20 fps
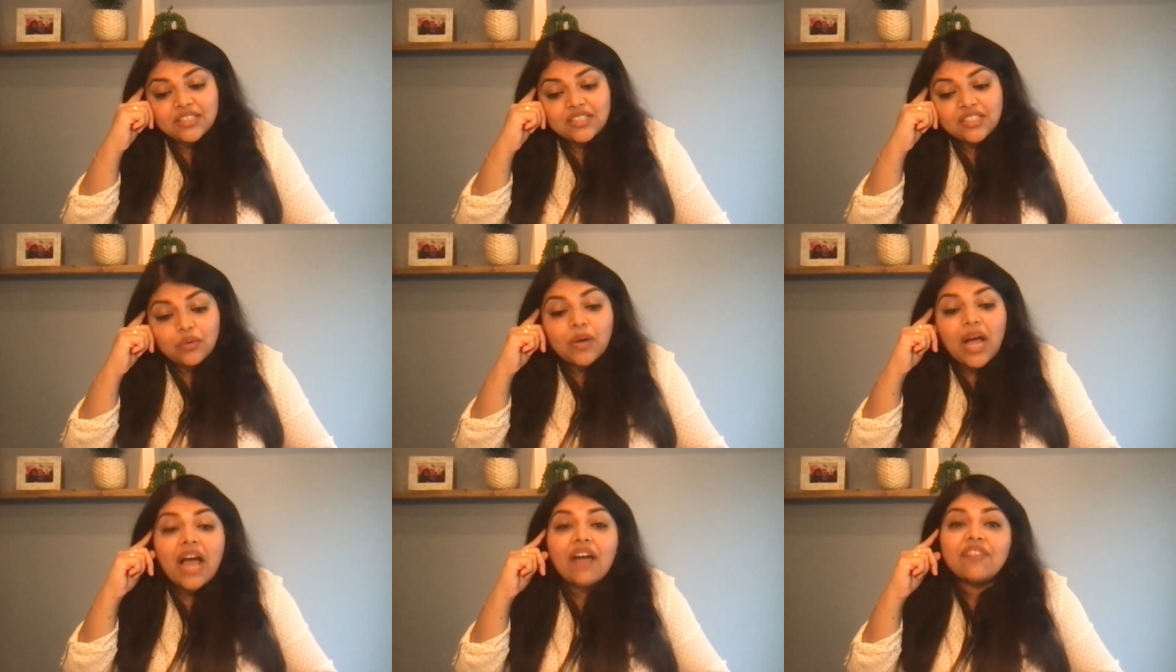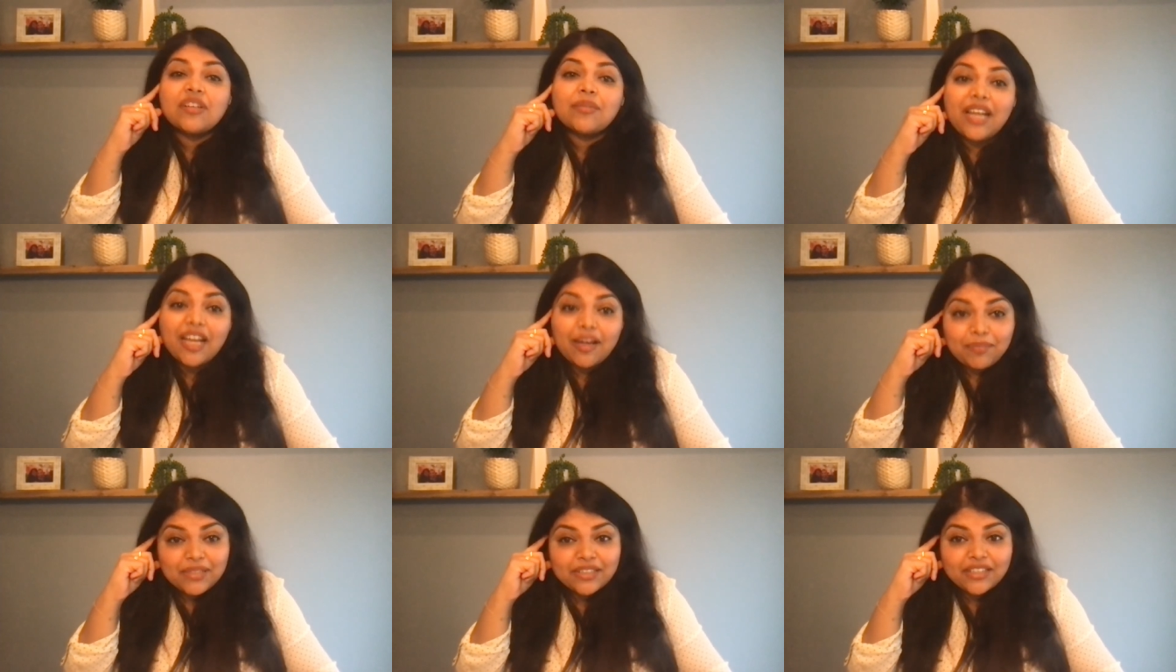So after my
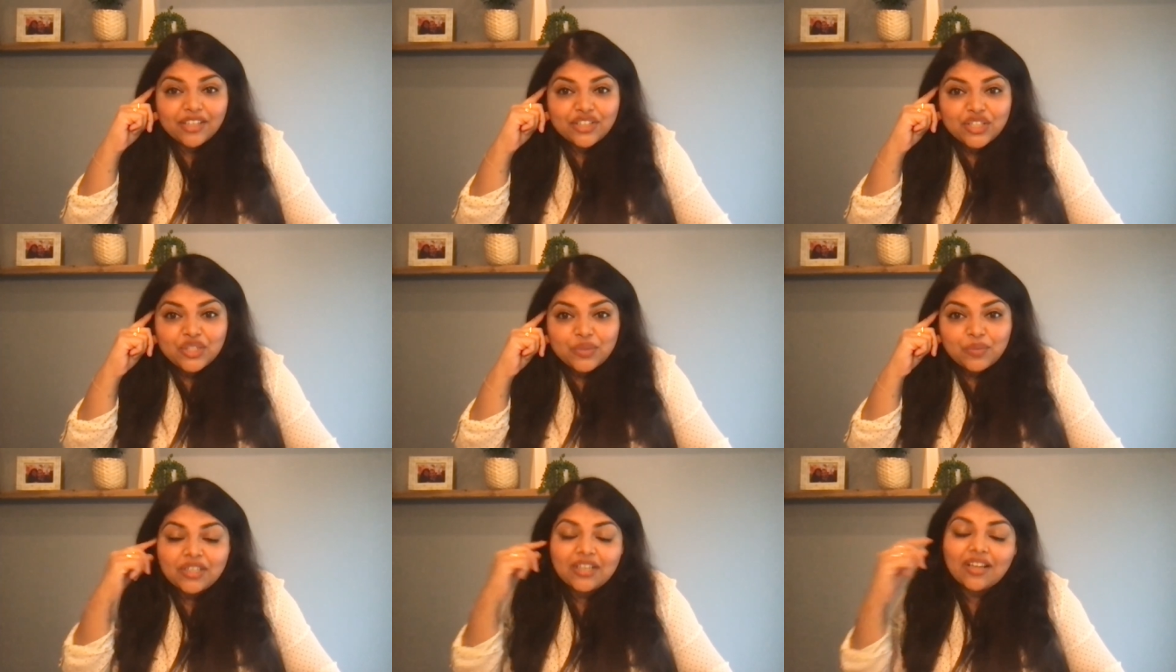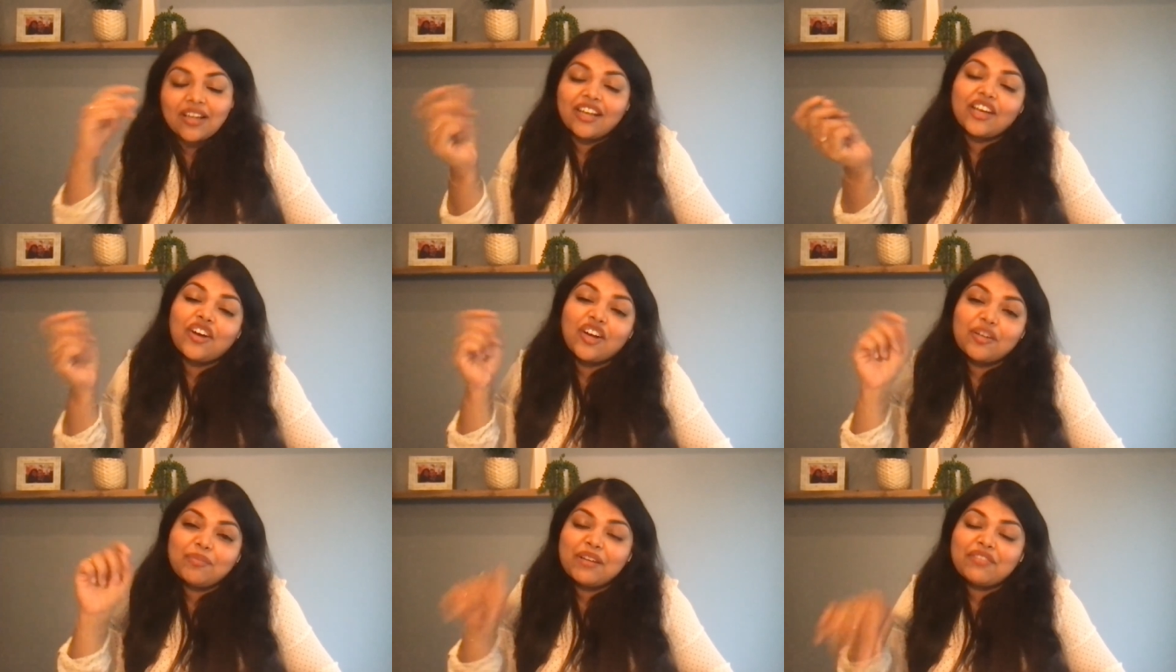applications were done, I
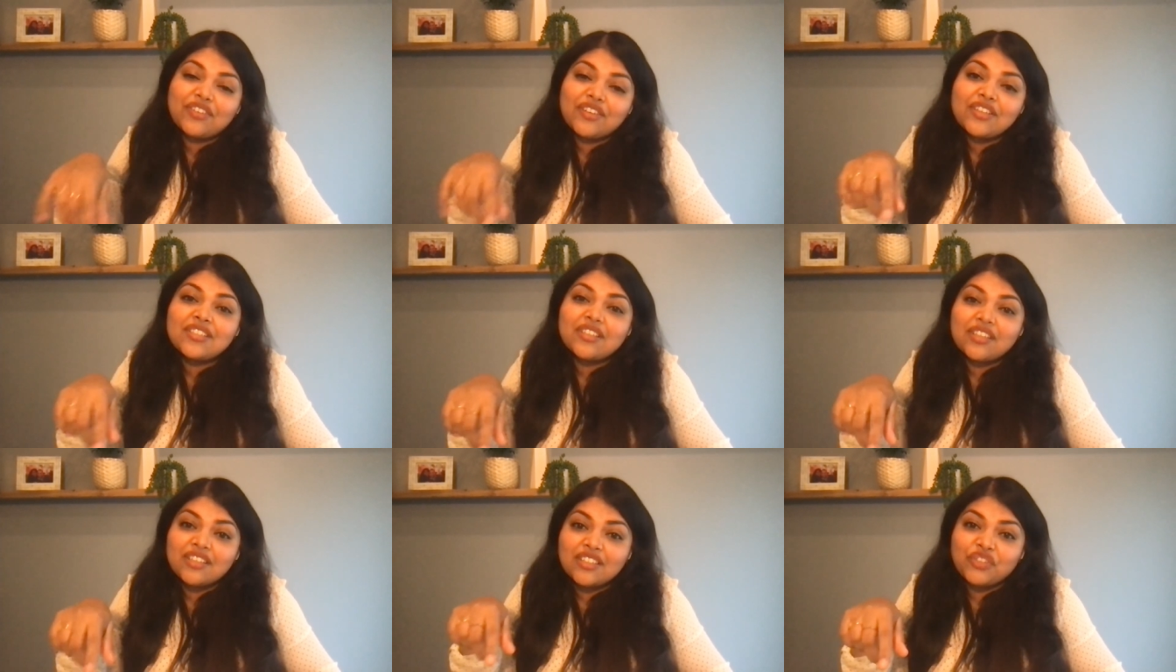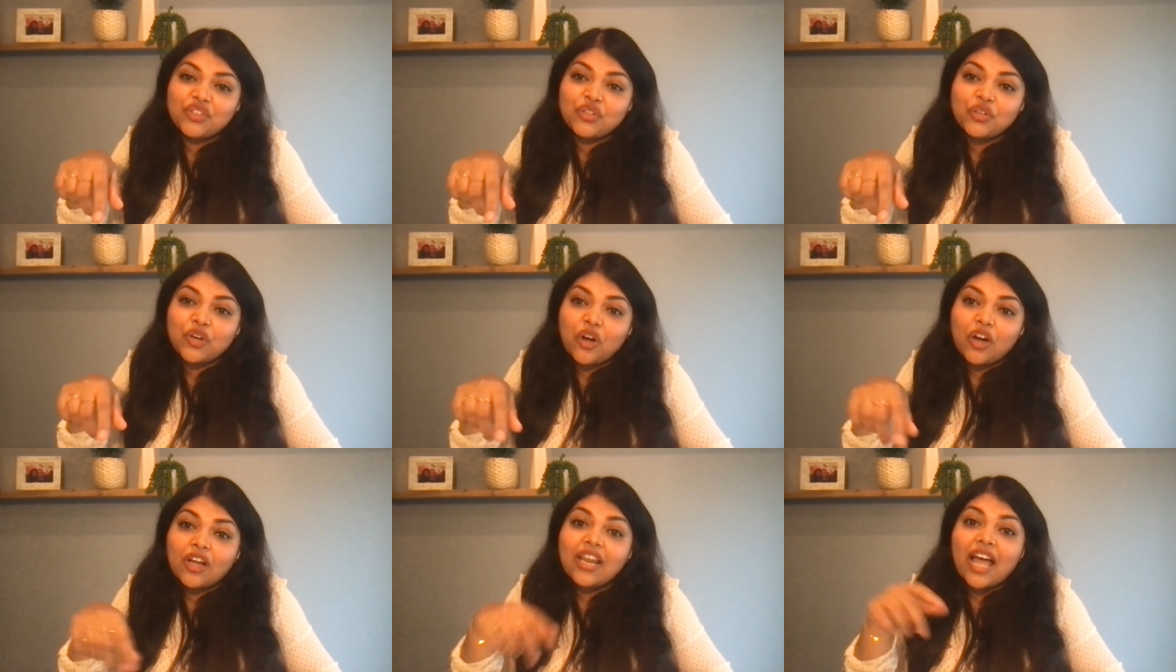got my first interview
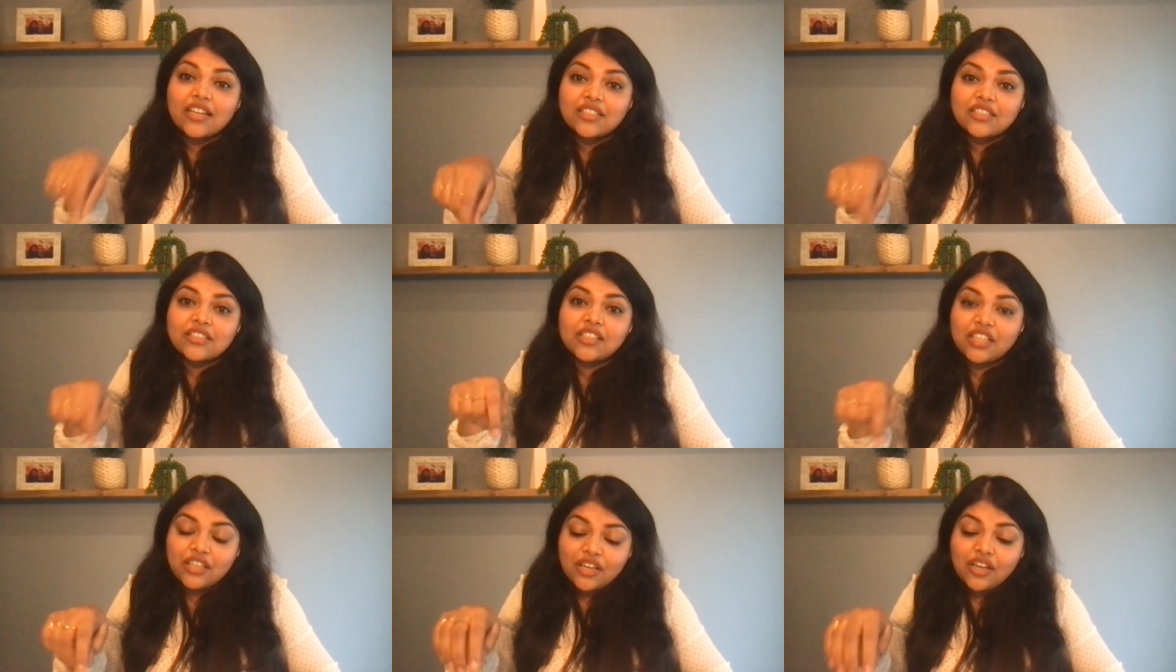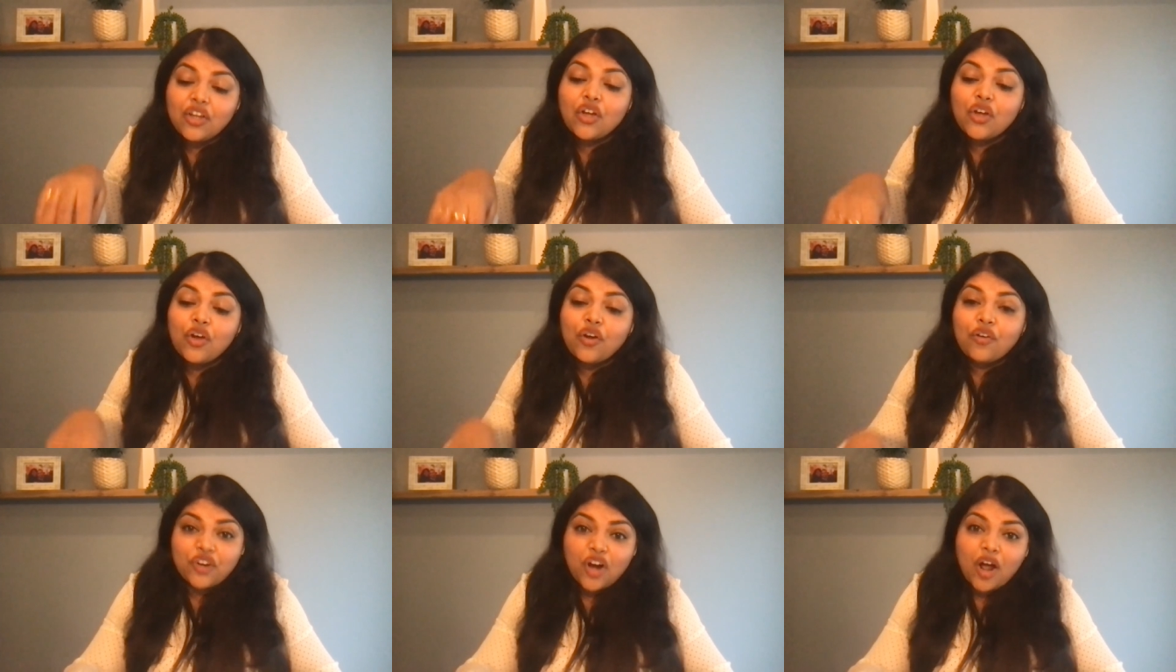call actually
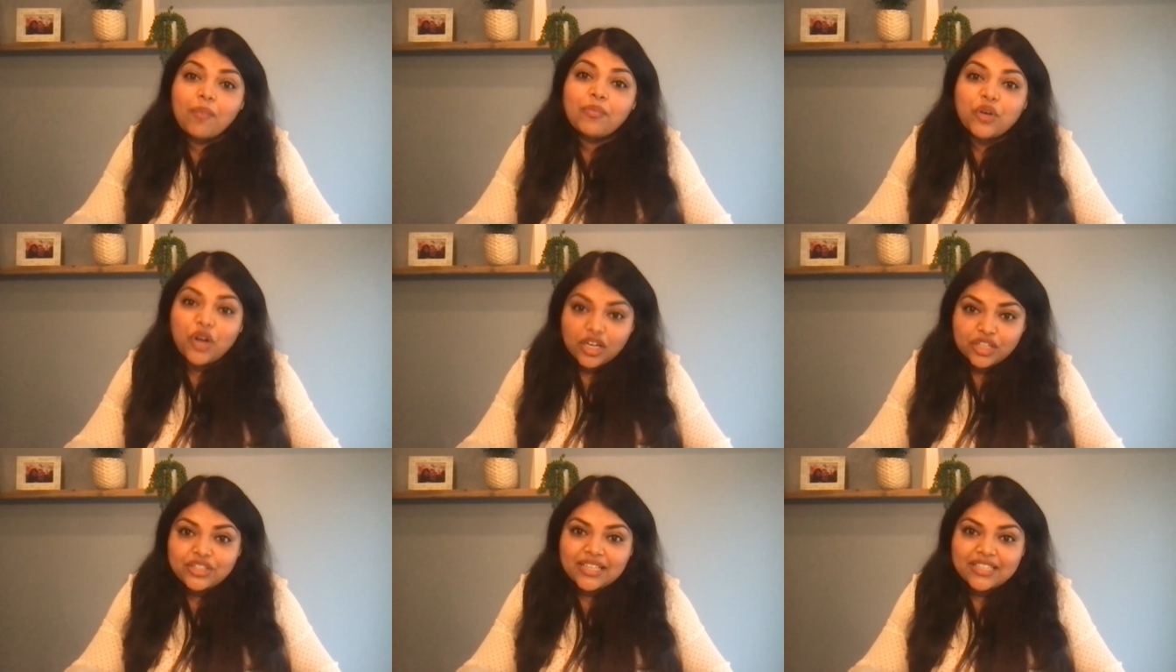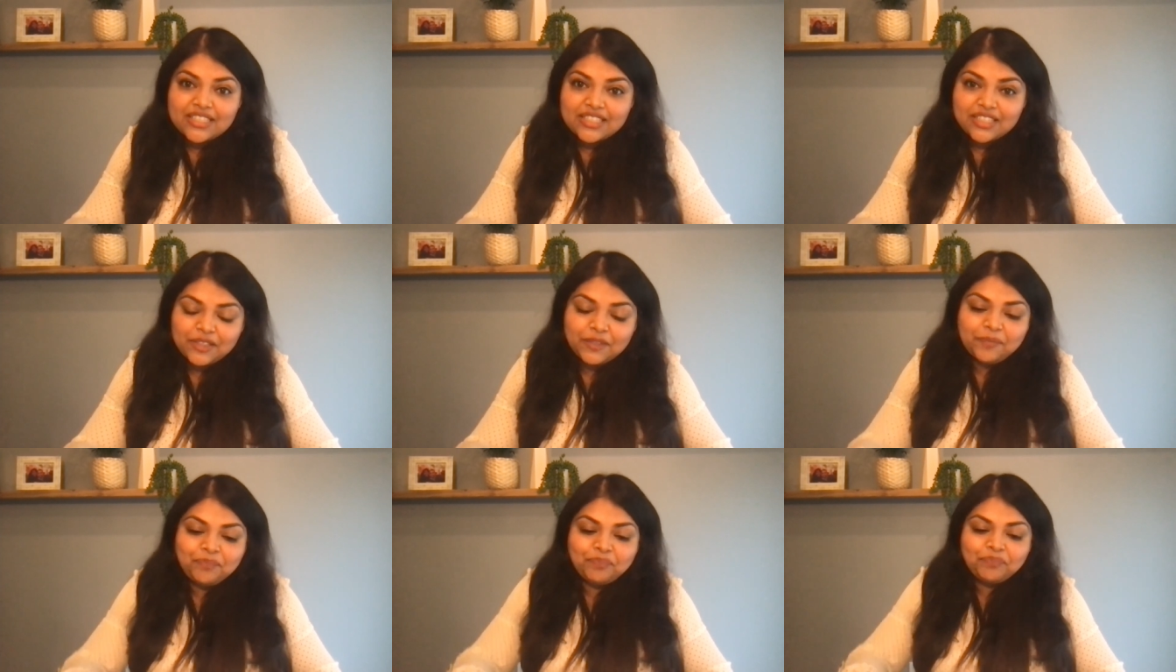from Rochester.